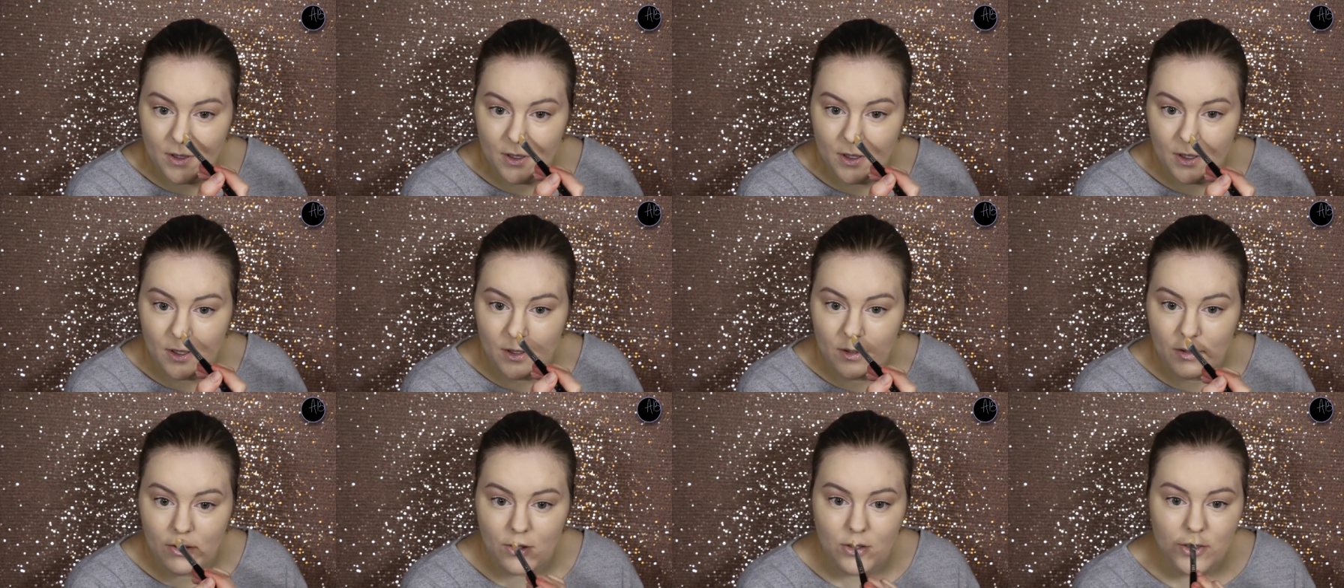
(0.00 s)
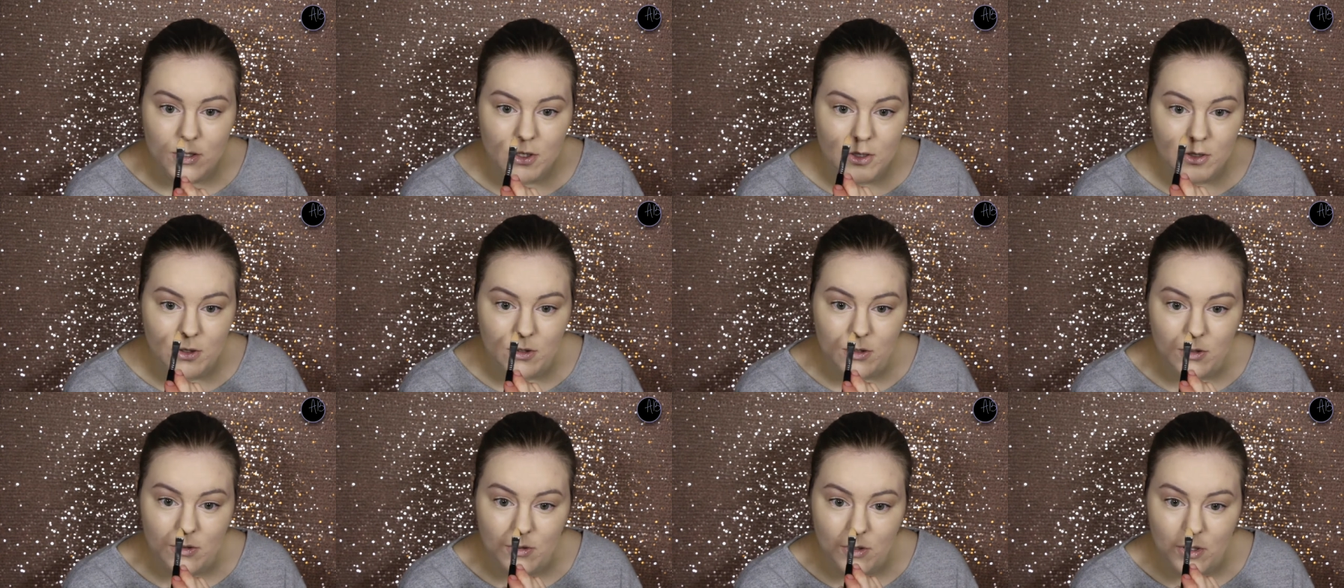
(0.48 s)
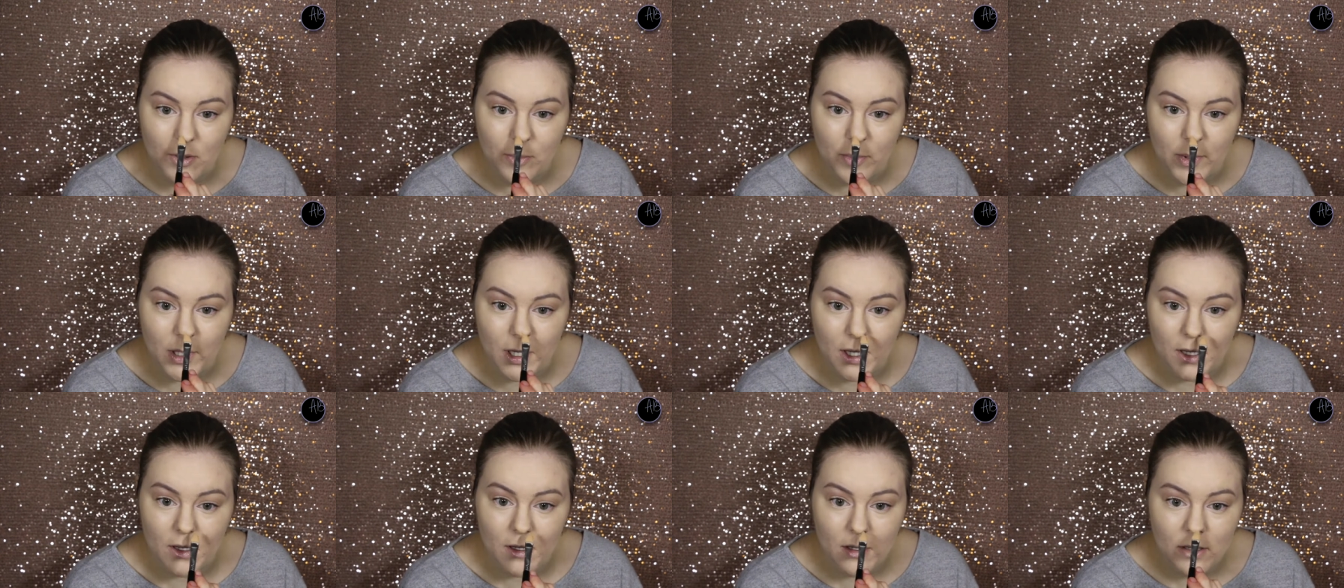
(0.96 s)
a nose contourer,
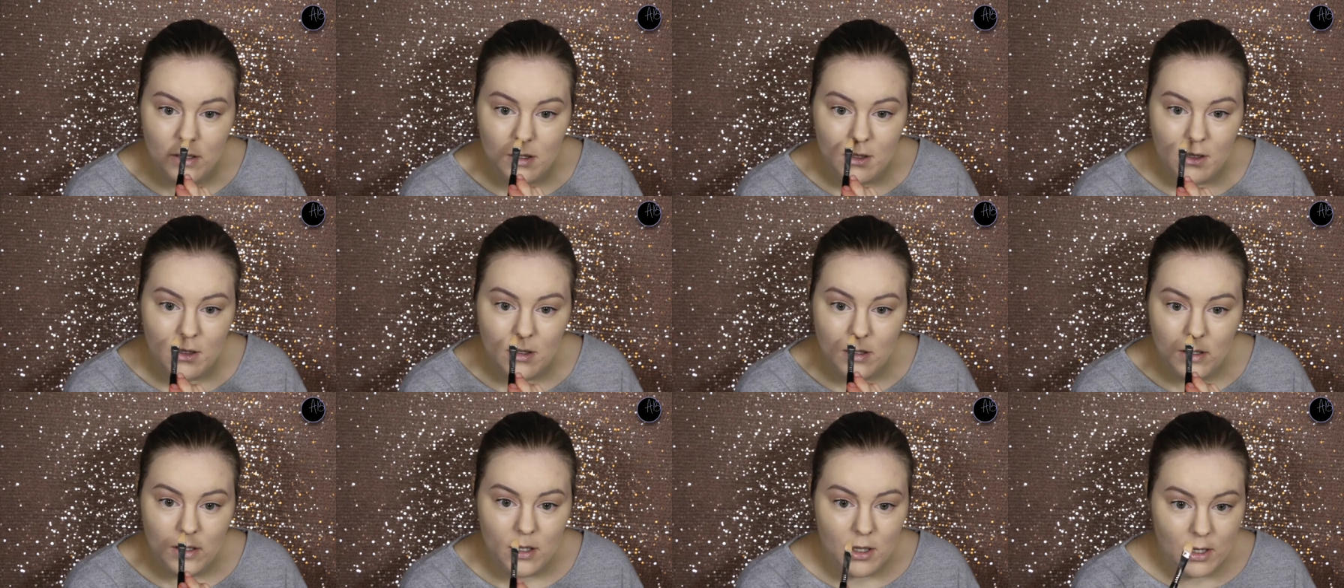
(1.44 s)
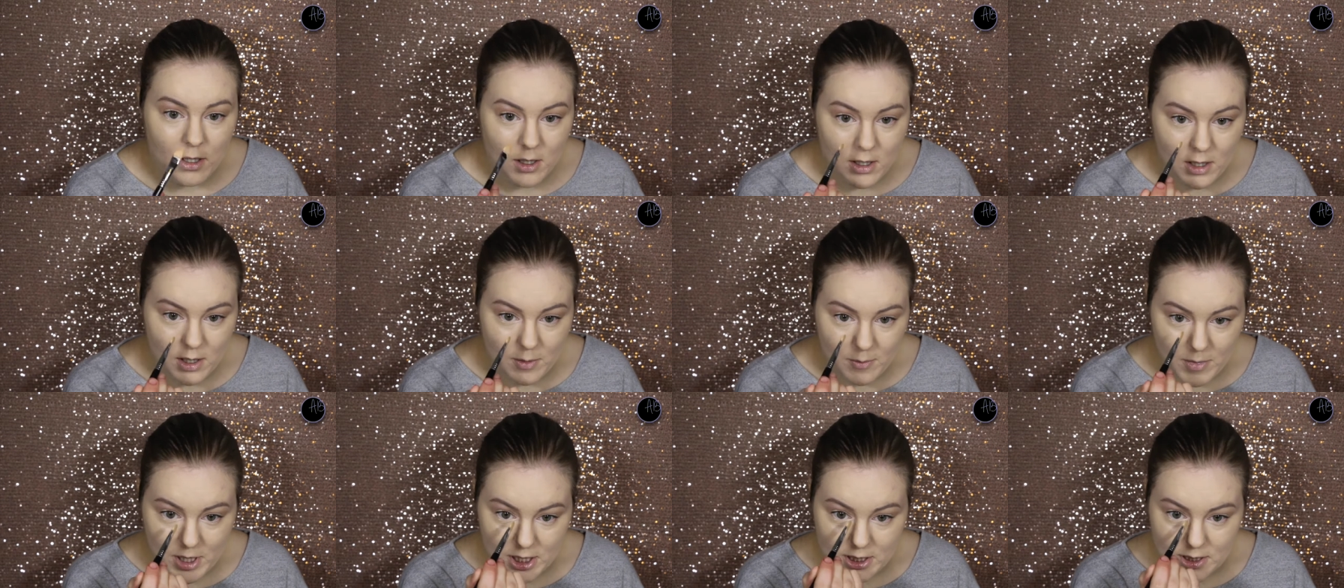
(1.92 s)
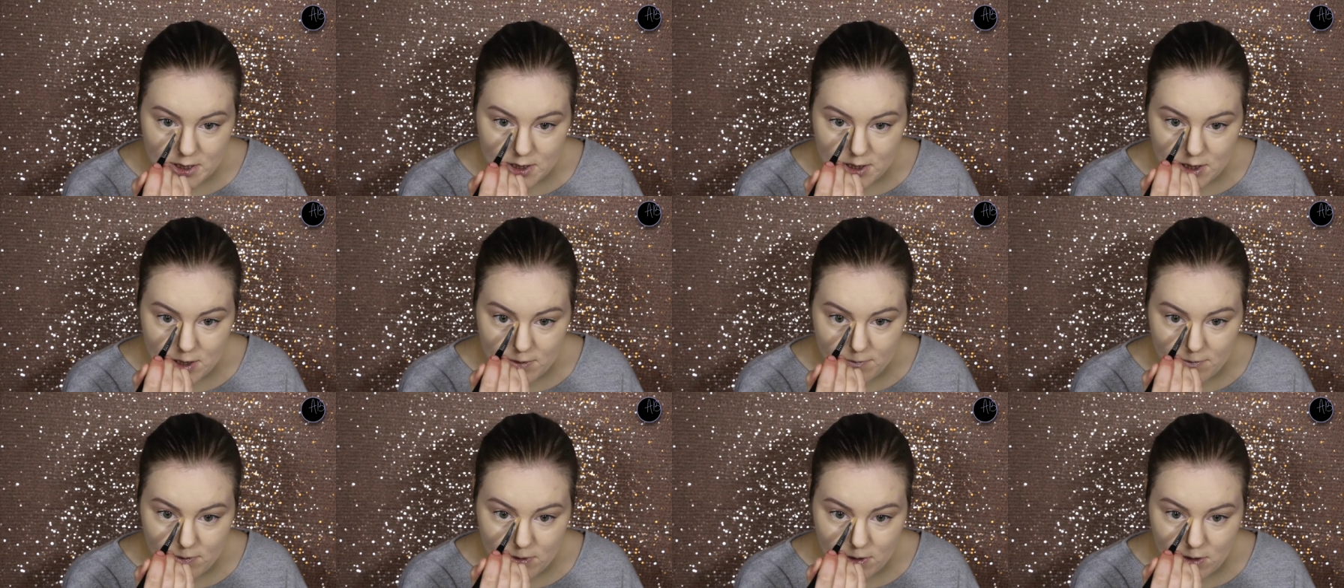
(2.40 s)
but I might just
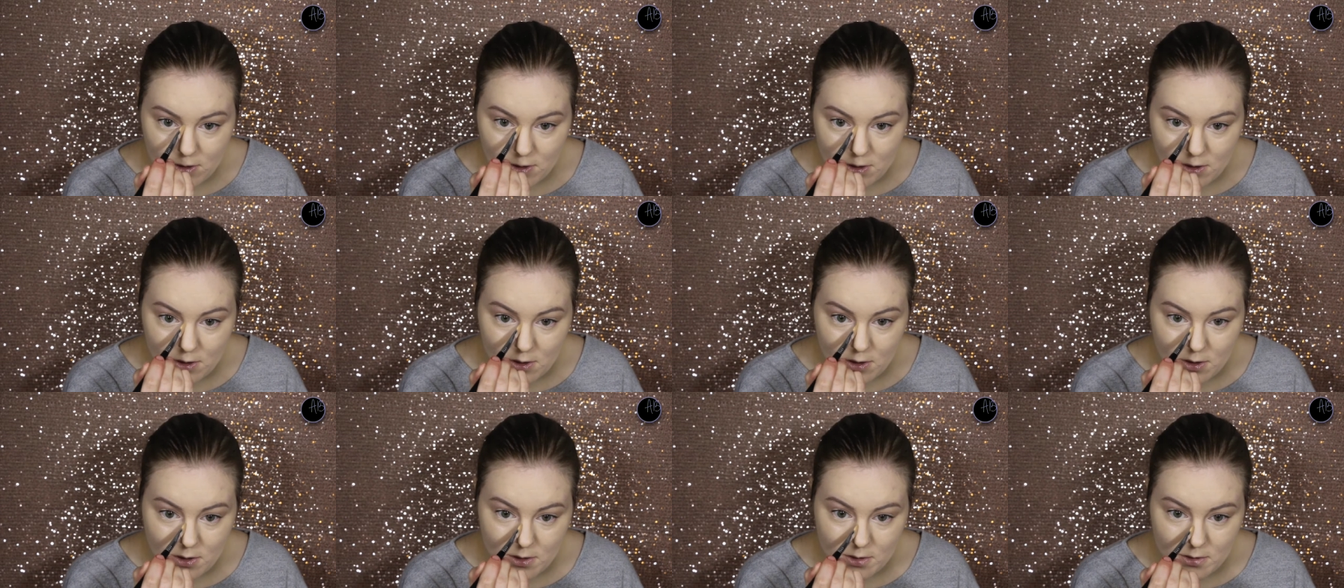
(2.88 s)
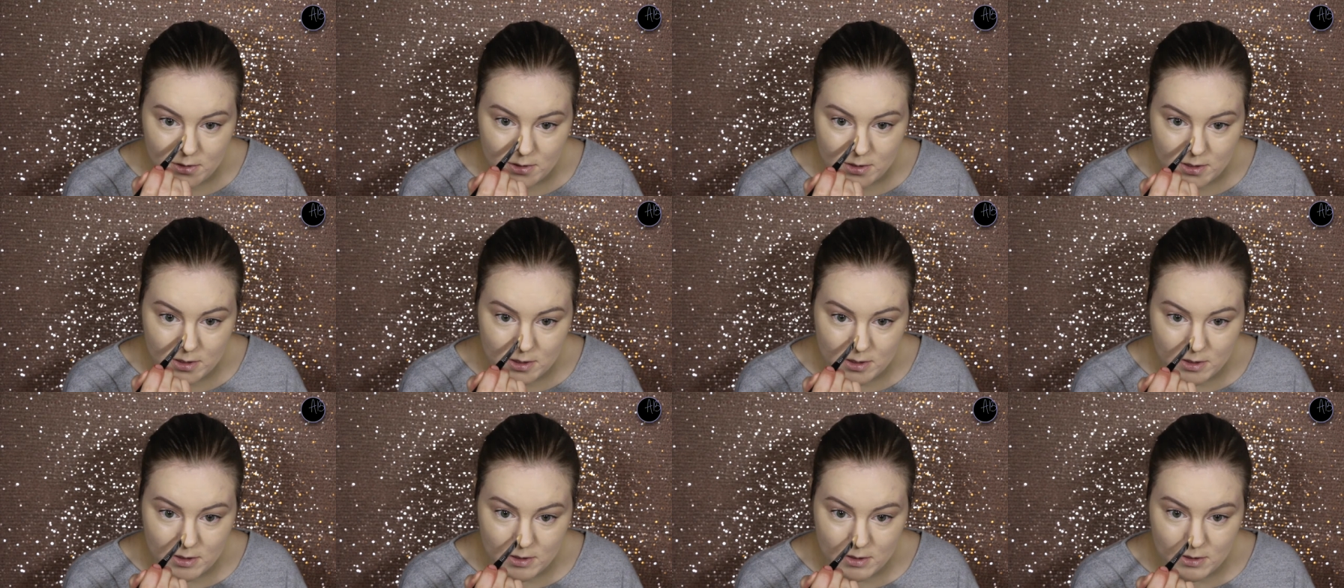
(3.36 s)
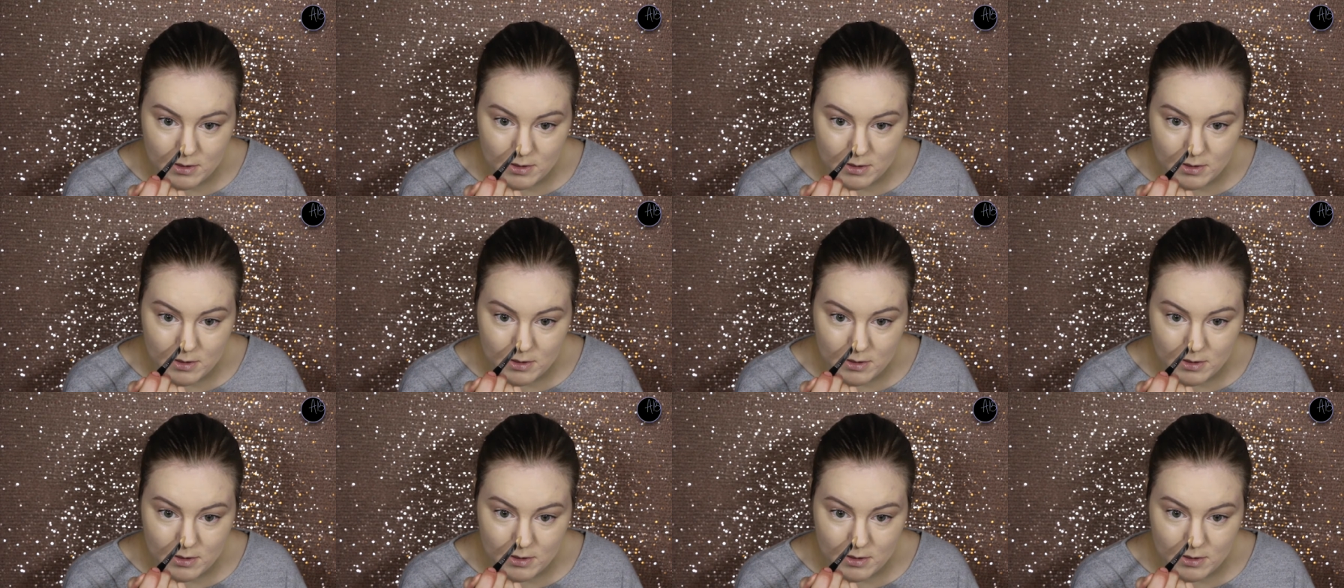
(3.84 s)
give it a go because,